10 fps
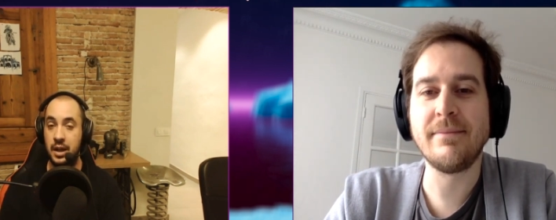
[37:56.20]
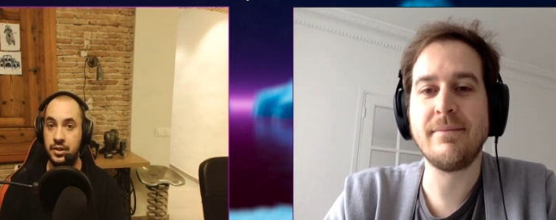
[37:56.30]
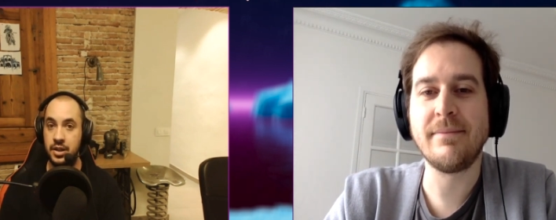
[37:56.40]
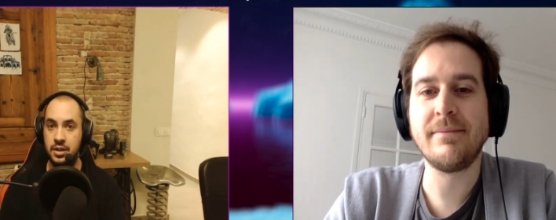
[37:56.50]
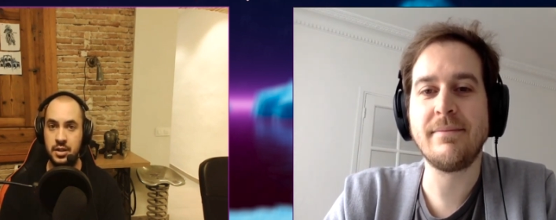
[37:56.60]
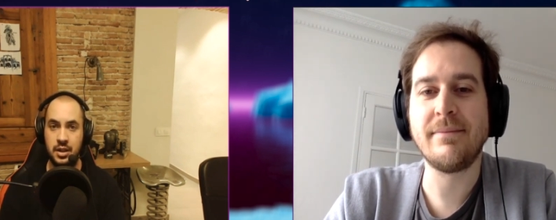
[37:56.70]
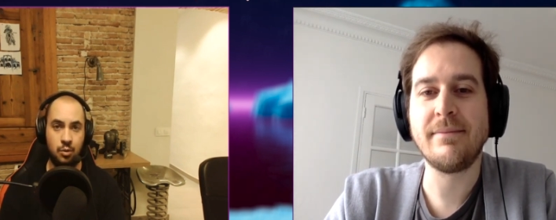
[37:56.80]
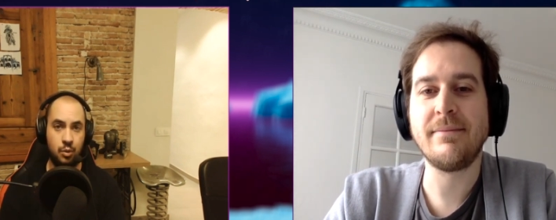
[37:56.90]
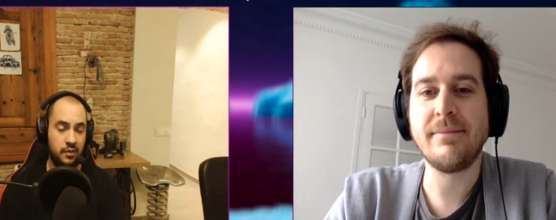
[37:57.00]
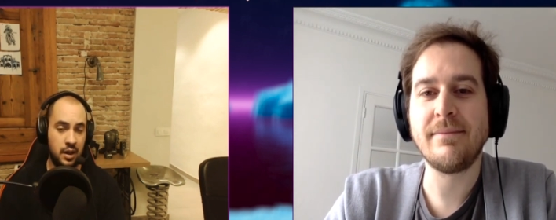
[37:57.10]
Speaker 1: engines that
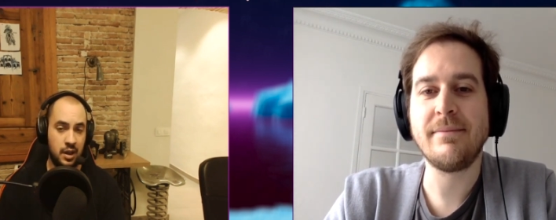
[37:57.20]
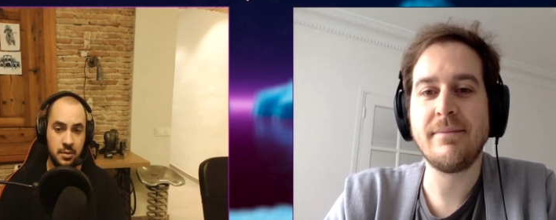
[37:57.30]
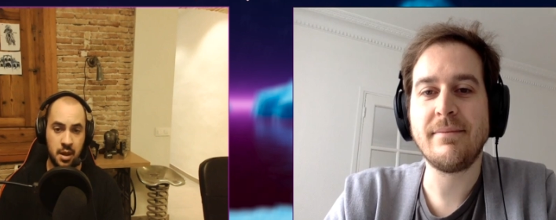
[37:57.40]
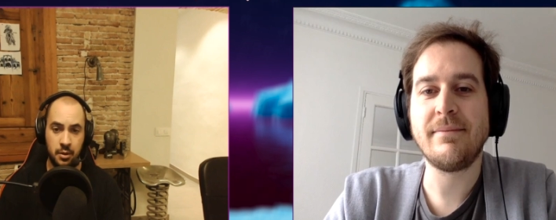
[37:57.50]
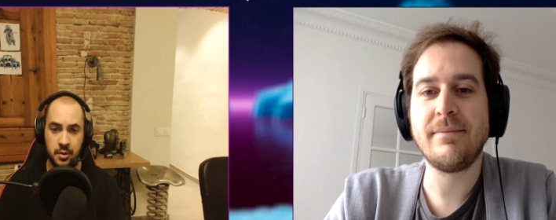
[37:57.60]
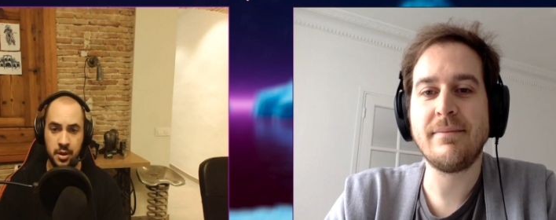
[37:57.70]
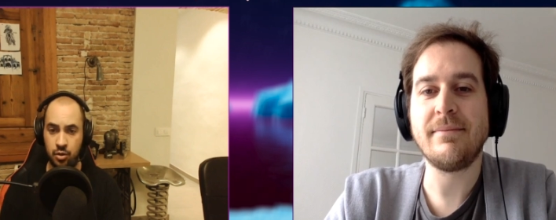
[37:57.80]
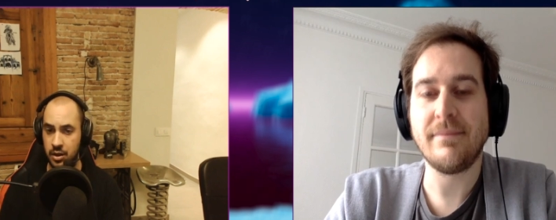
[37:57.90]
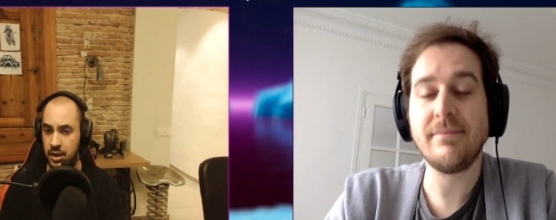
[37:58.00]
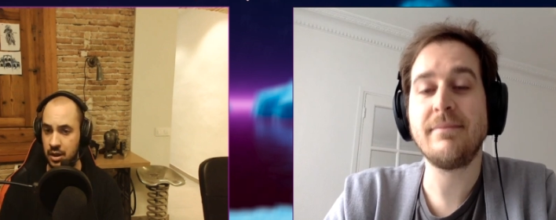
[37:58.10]
we have in game development,
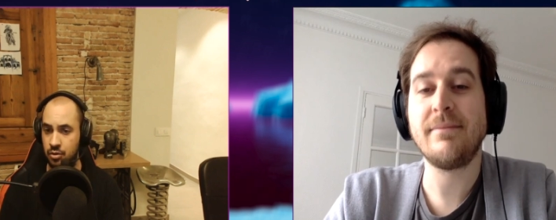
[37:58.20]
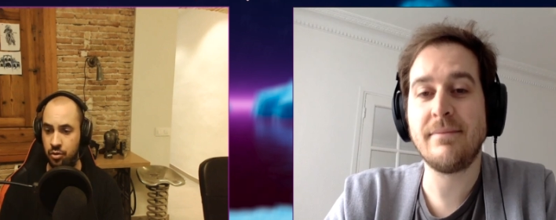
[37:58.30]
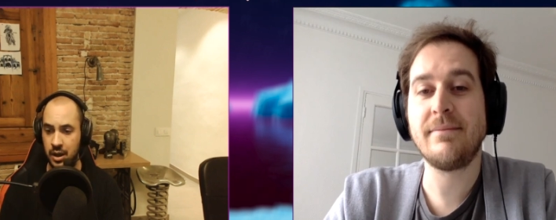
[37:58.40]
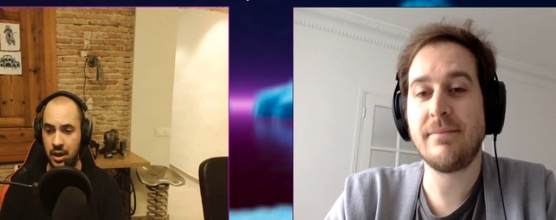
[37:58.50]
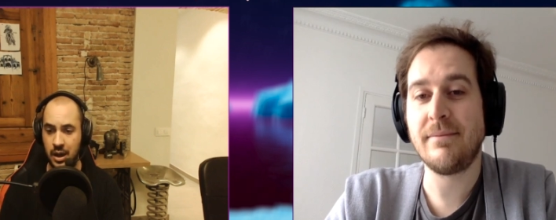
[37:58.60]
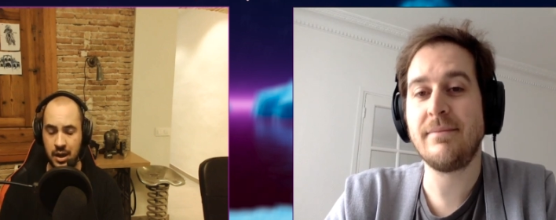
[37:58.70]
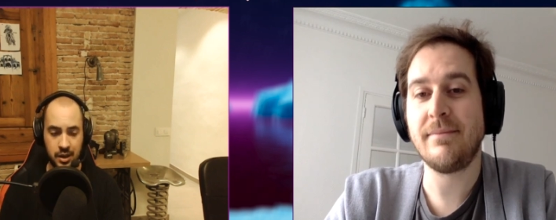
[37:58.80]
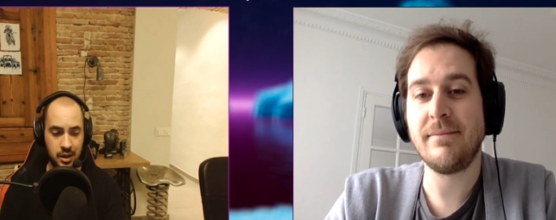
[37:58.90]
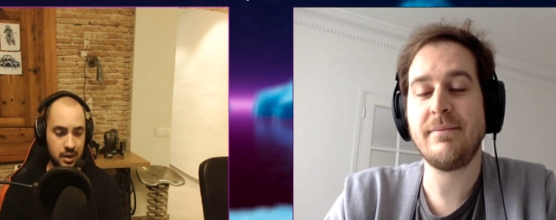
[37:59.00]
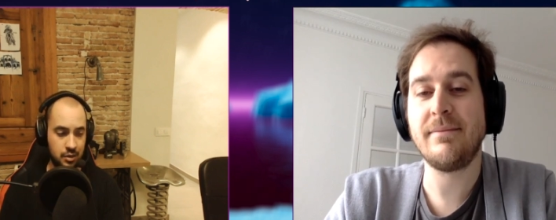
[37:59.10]
Unity and Unreal. I
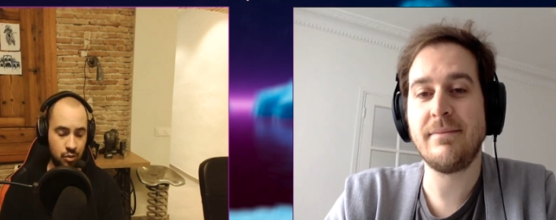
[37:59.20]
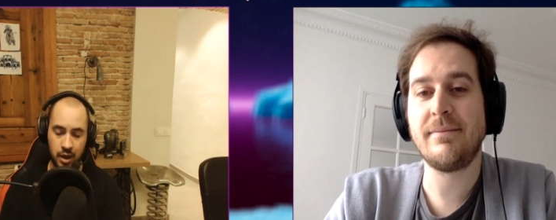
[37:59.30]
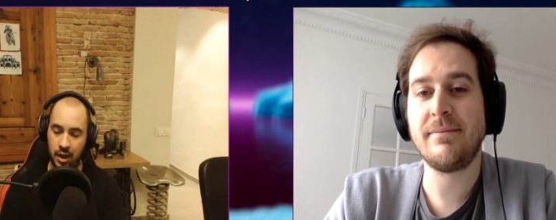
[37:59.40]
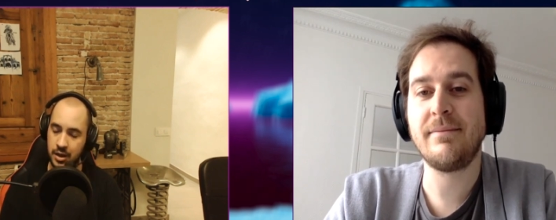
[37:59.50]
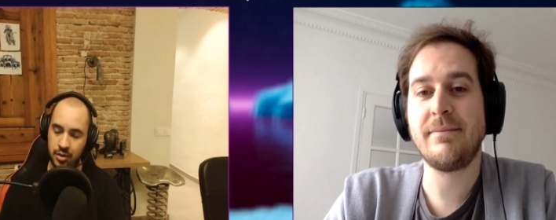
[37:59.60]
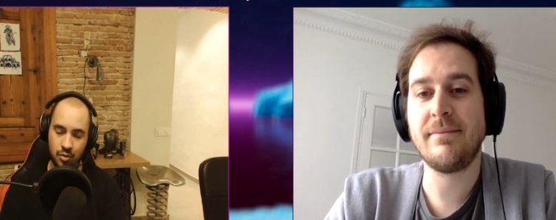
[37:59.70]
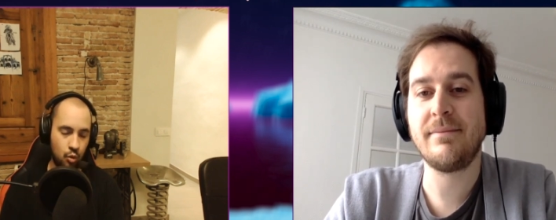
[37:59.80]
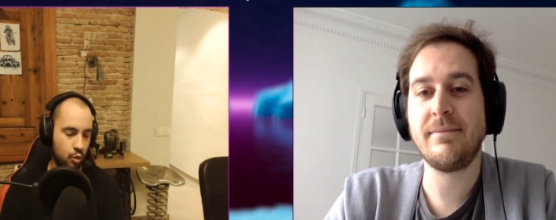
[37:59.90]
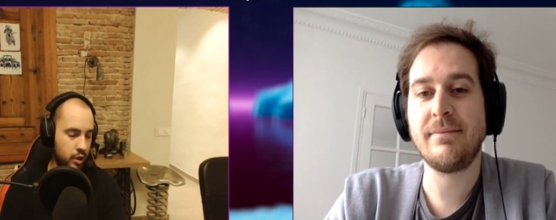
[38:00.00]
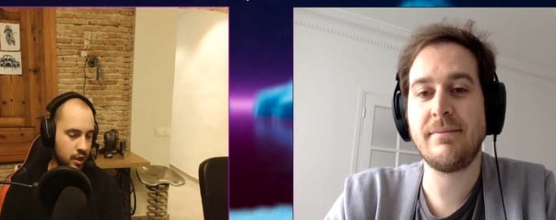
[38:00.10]
think that Unreal is
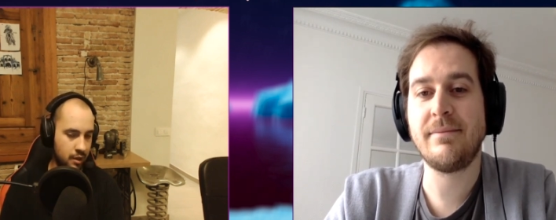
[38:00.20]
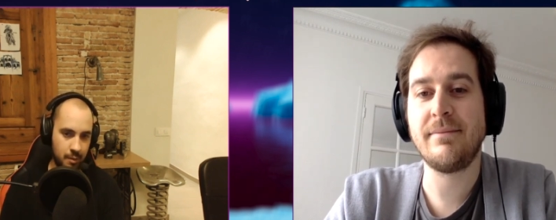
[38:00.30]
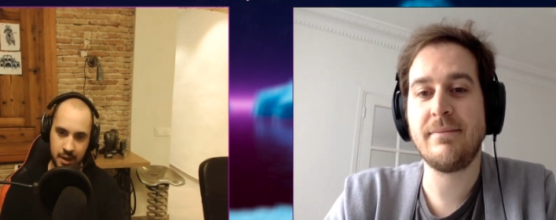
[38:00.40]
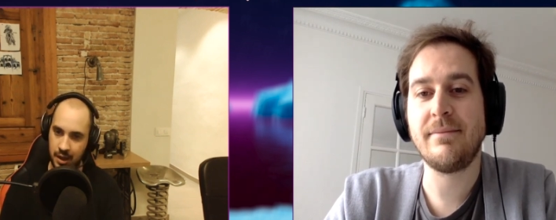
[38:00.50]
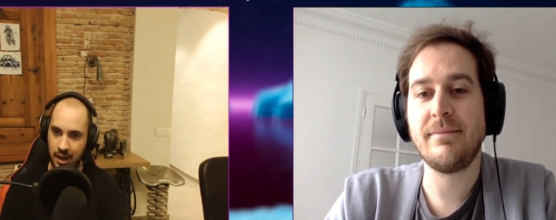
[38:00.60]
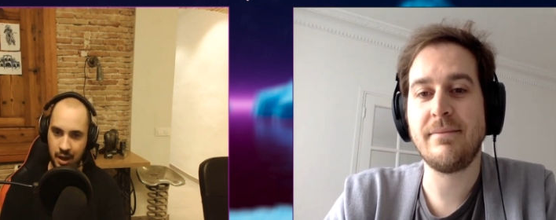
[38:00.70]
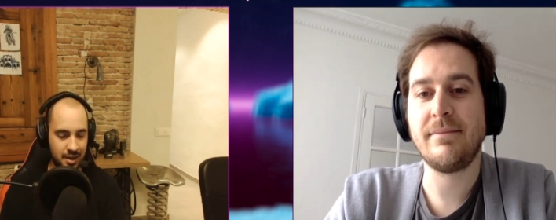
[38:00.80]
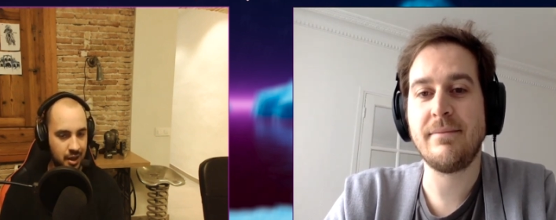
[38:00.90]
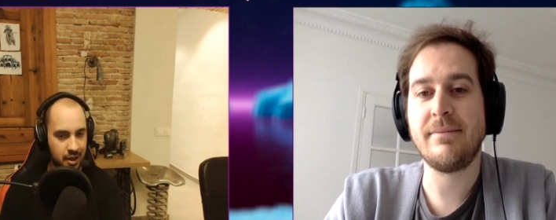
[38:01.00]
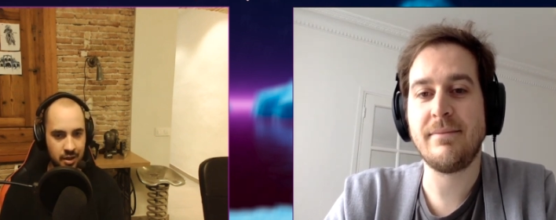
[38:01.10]
winning by a
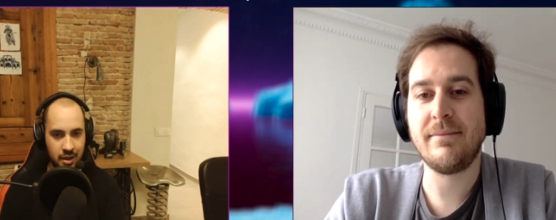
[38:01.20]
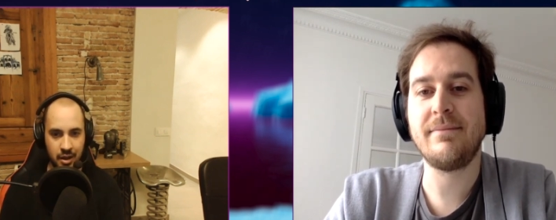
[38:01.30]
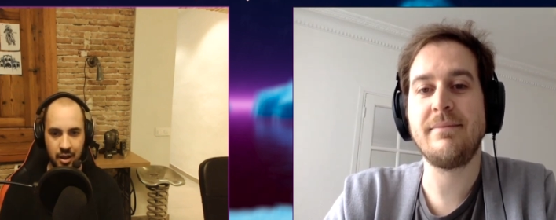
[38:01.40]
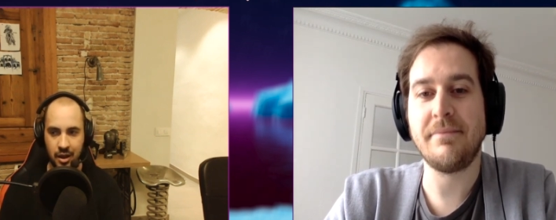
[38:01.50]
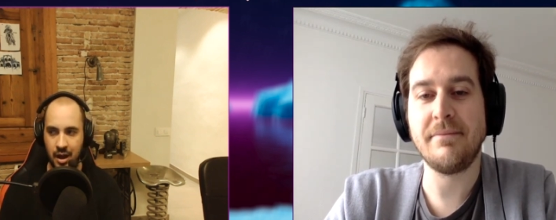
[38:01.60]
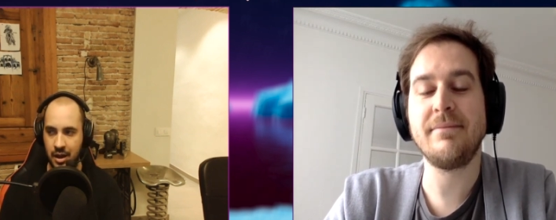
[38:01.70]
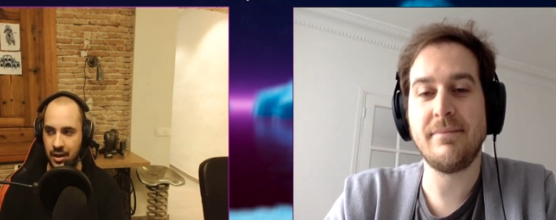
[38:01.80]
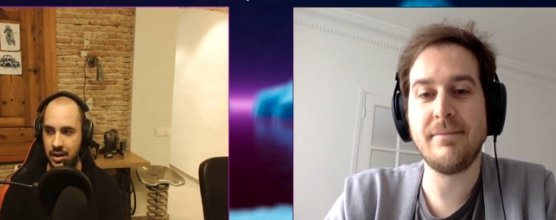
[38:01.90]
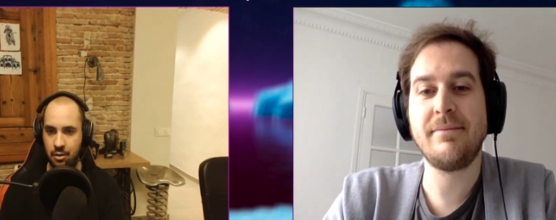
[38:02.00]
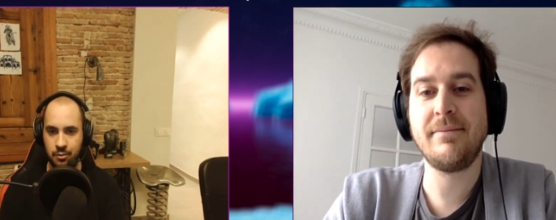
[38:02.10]
landslide.
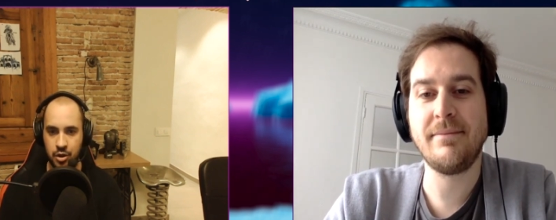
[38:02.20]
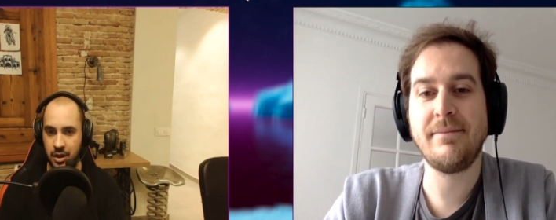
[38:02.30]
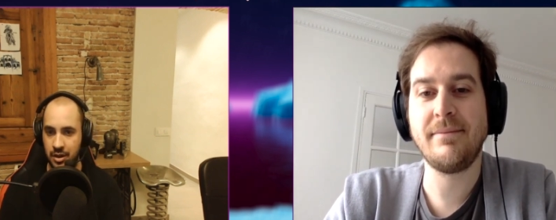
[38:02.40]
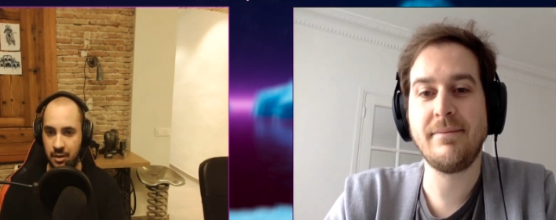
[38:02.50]
And I'm not saying